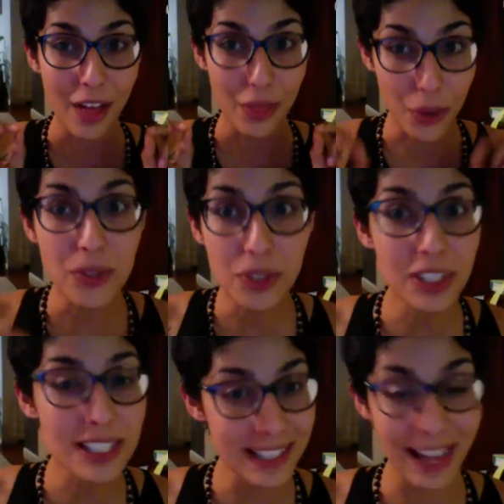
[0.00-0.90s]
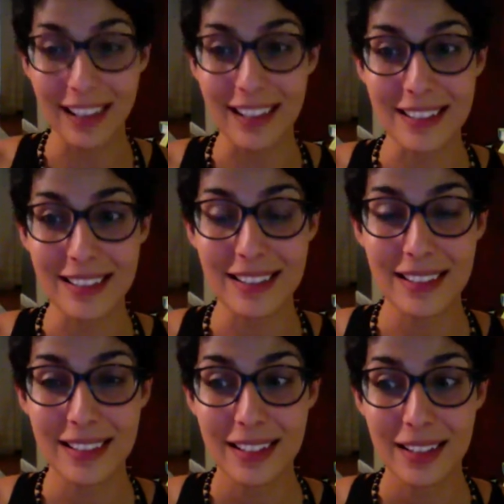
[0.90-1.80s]
those 30 seconds
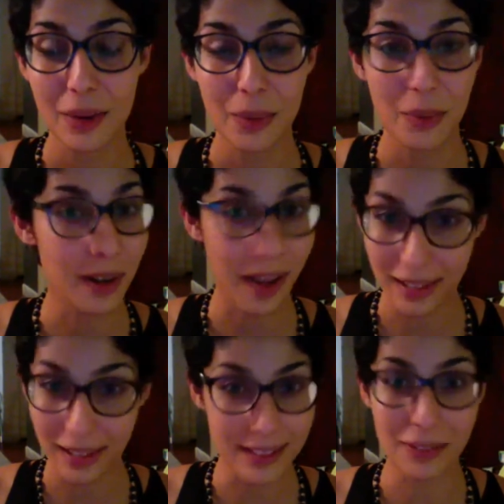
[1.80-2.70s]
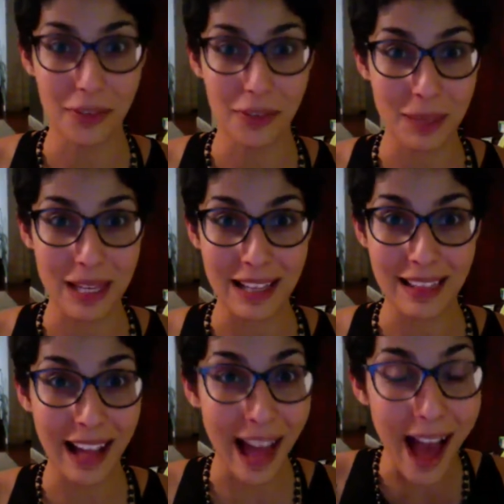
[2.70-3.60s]
were not easy for me.
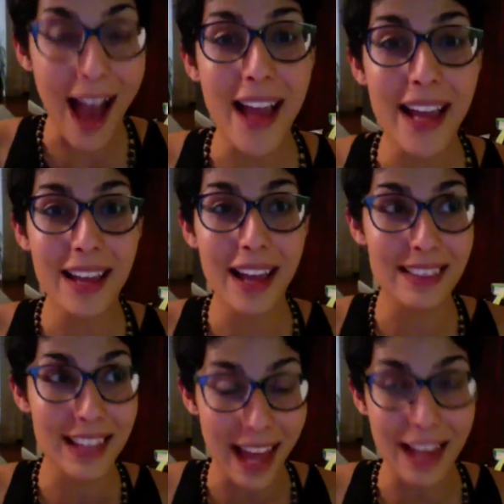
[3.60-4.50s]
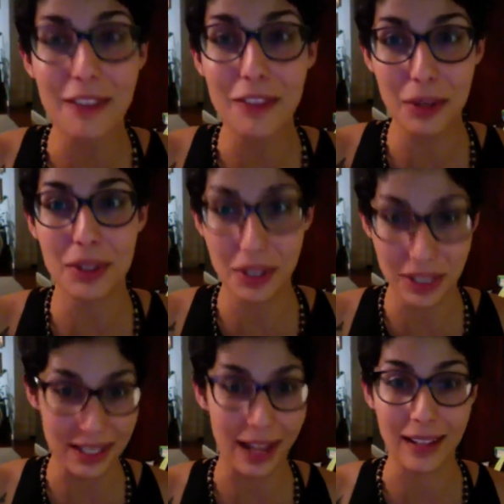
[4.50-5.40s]
Like, I, at the end of those 30
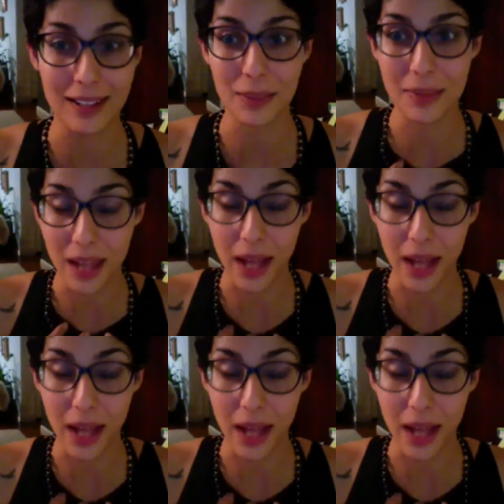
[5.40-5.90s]
seconds, was like,